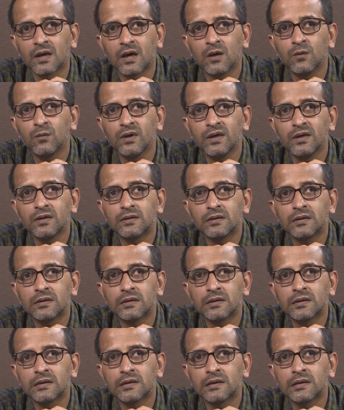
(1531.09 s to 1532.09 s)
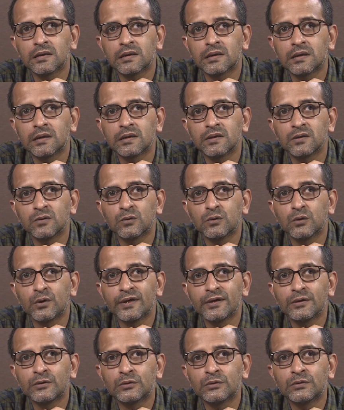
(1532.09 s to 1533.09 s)
How are you
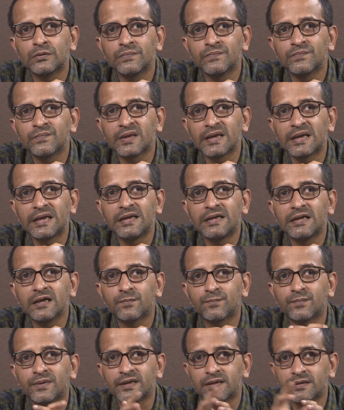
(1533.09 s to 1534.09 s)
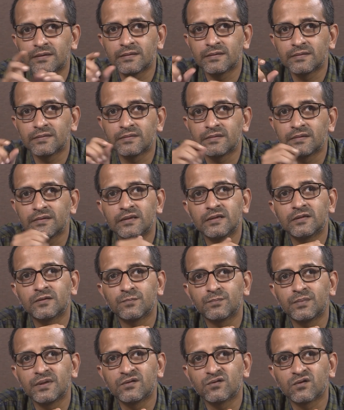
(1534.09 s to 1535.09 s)
going to interpret
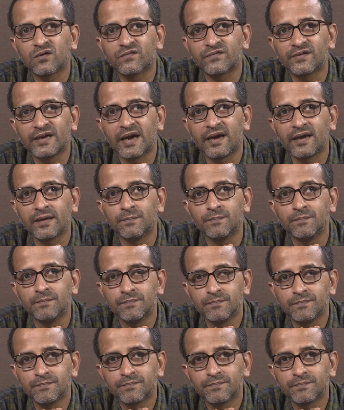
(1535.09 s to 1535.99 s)
this piece of datum